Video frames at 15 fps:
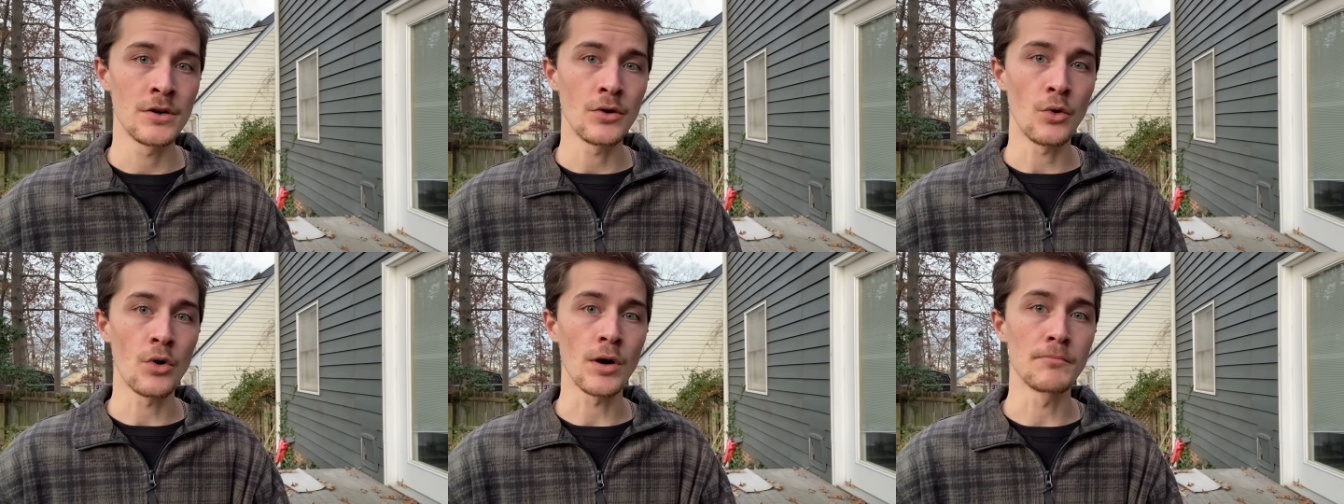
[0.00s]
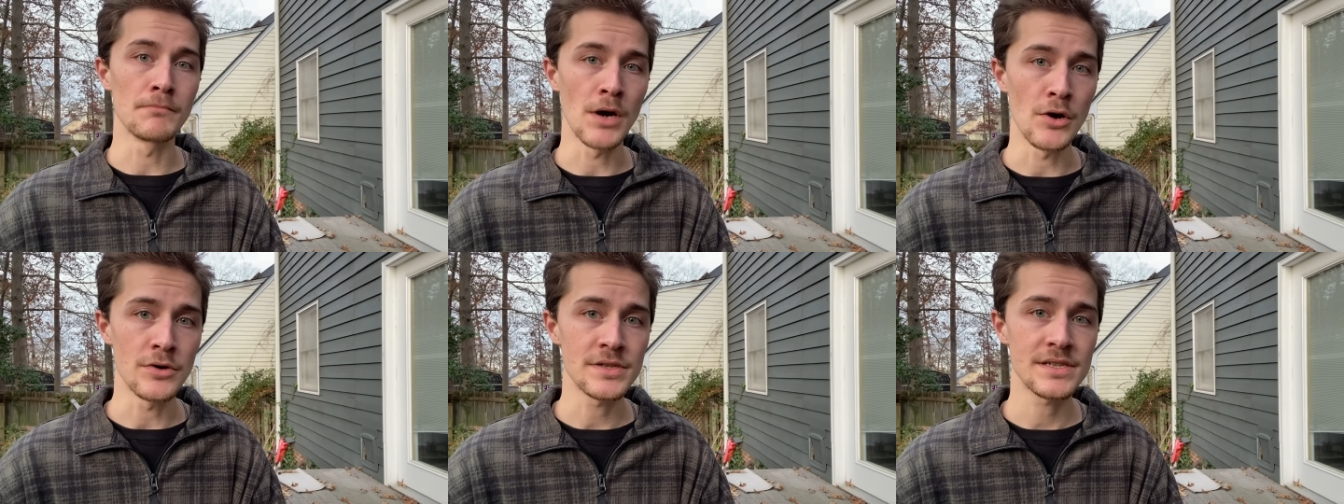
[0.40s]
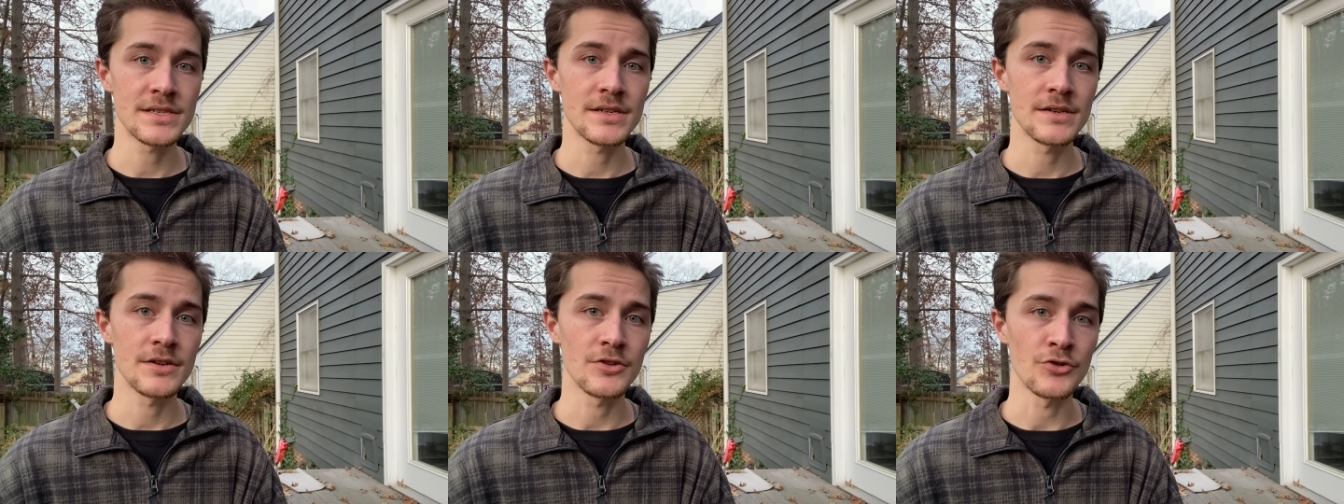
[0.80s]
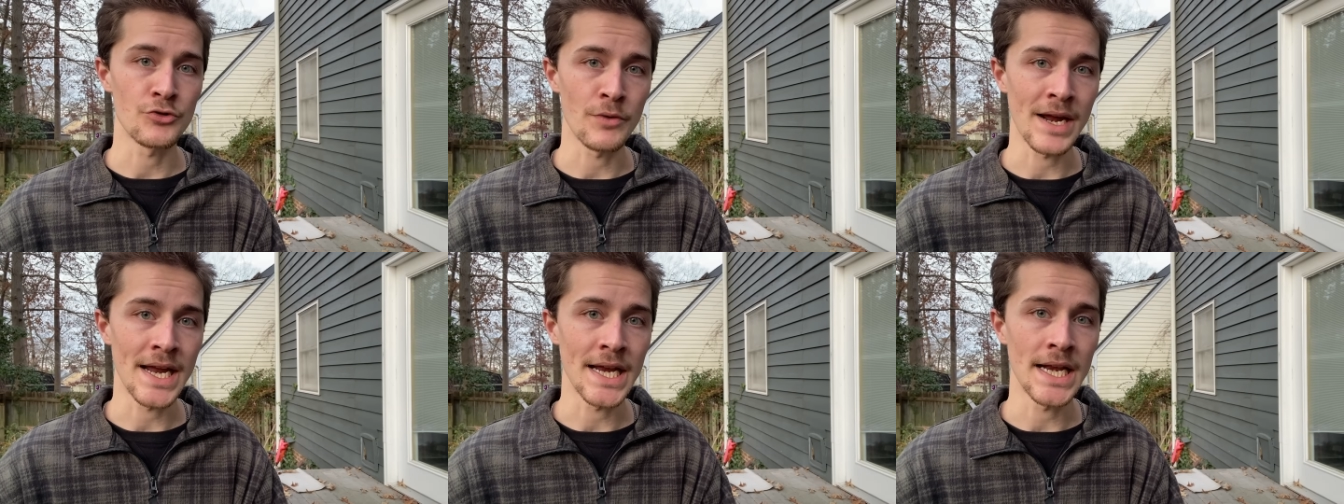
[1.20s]
or most
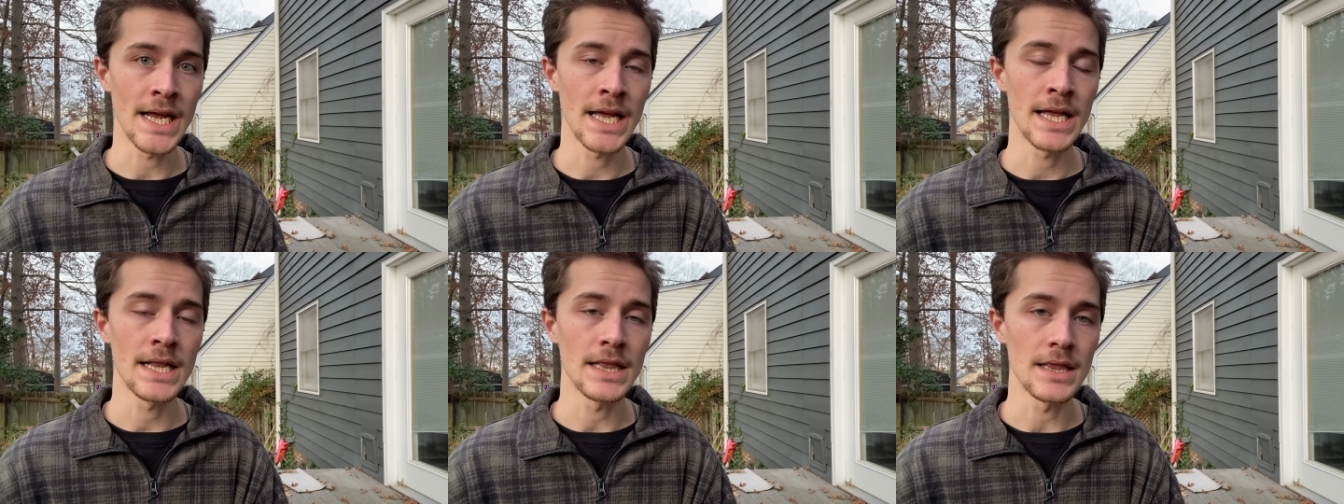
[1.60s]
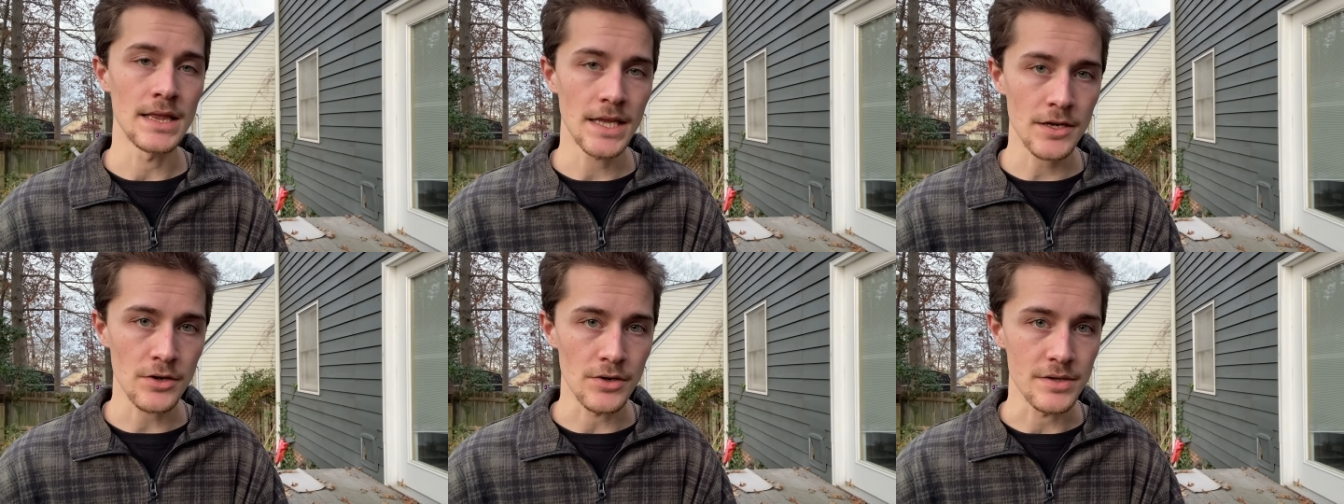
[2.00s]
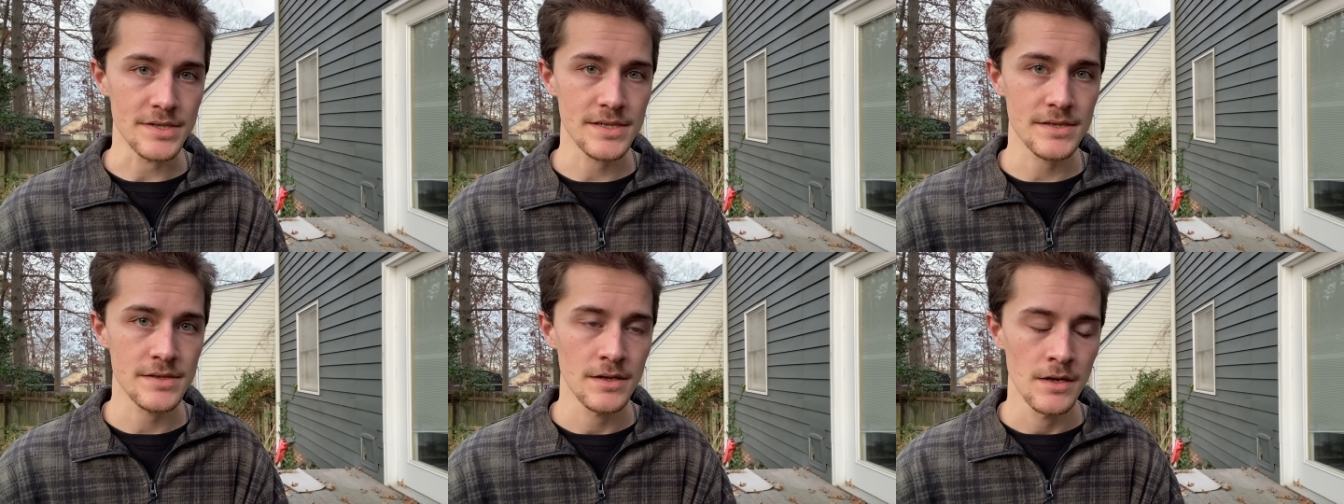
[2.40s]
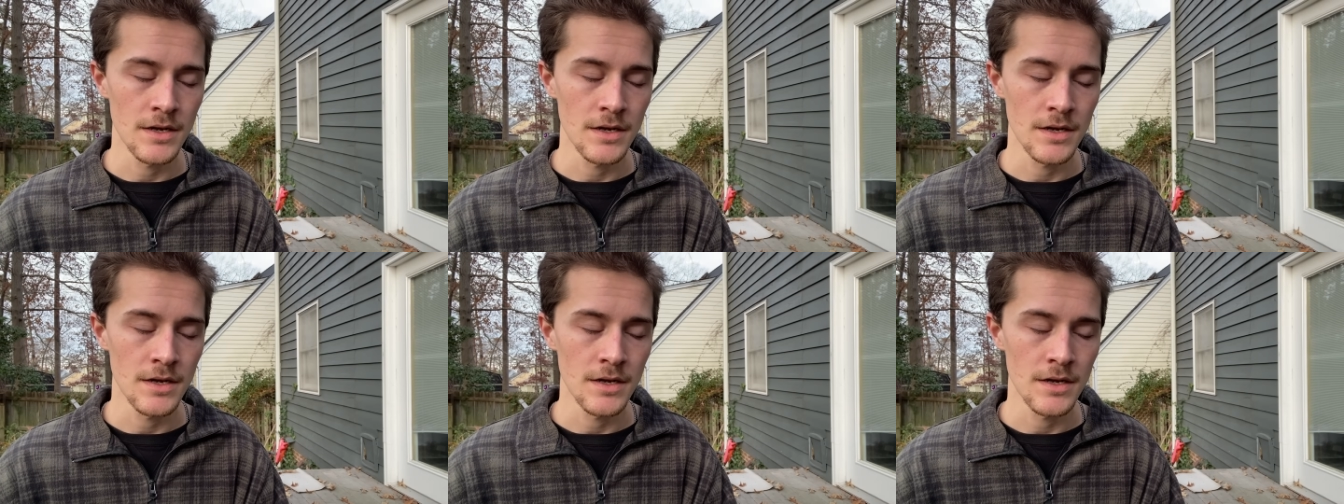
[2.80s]
grain liquors?